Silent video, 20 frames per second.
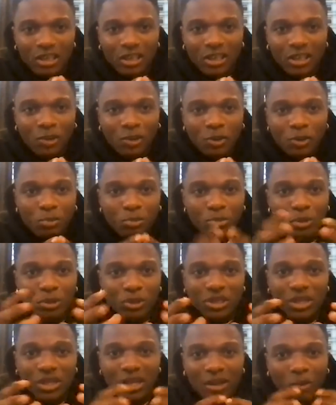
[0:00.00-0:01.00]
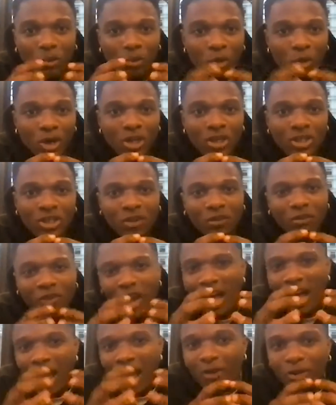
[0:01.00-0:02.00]
you know, put together in words on
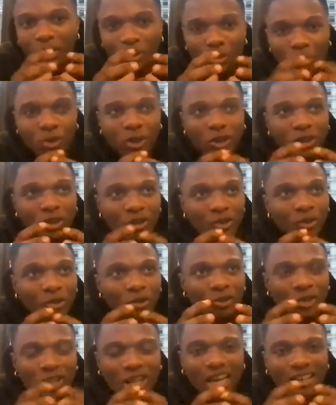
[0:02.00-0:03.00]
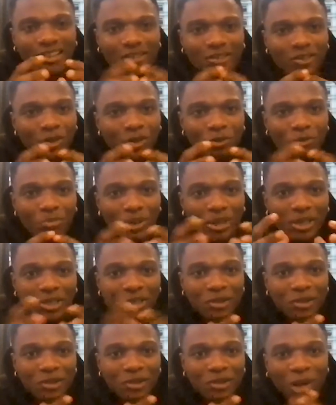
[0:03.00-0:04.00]
how inspirational like you've been
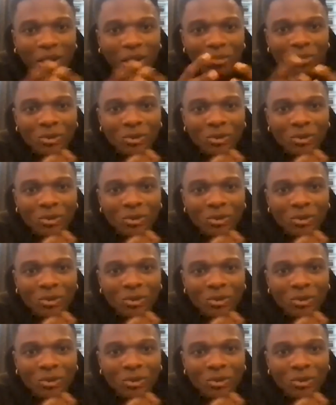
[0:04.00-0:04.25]
to my